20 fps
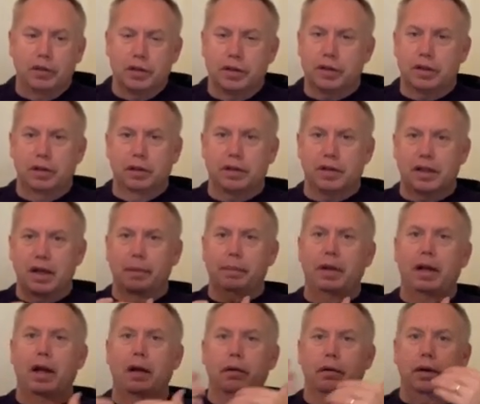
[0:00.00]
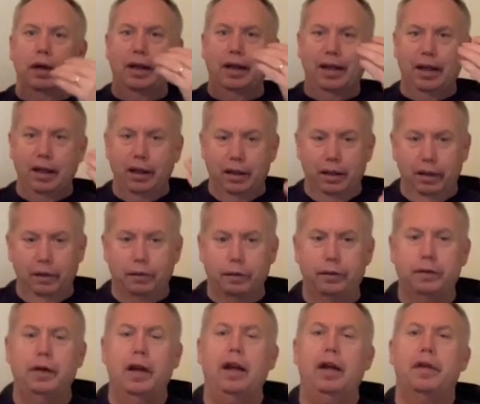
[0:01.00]
Just stepping out again in
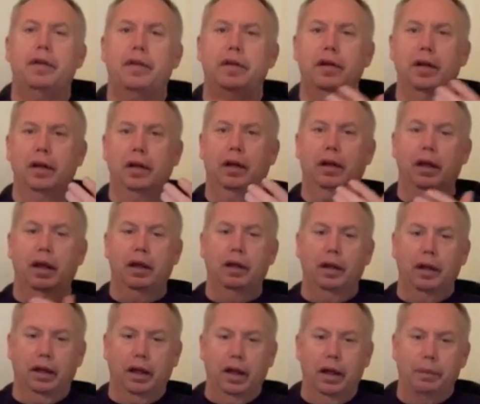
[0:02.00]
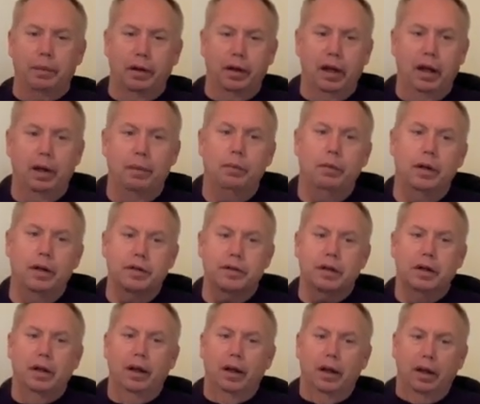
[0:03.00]
faith, like Abraham
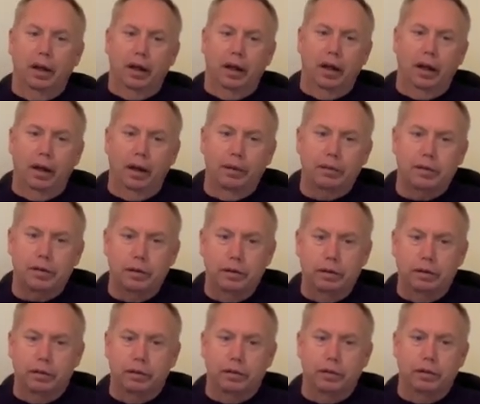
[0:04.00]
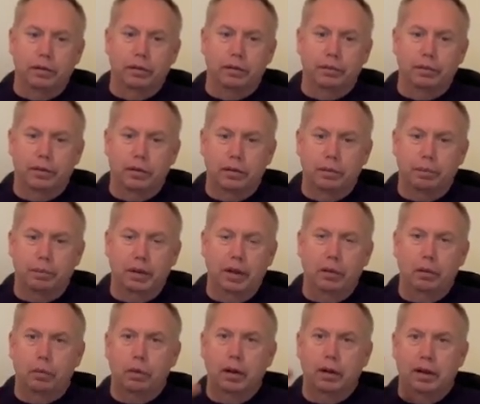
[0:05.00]
was, to
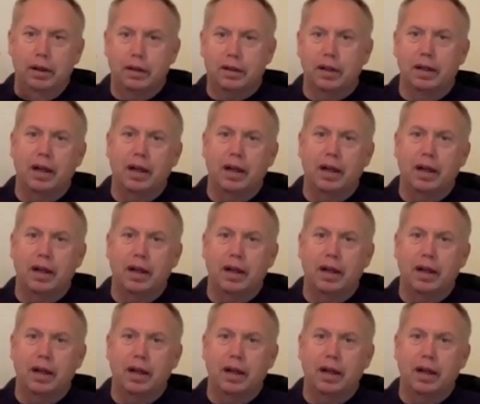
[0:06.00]
be willing to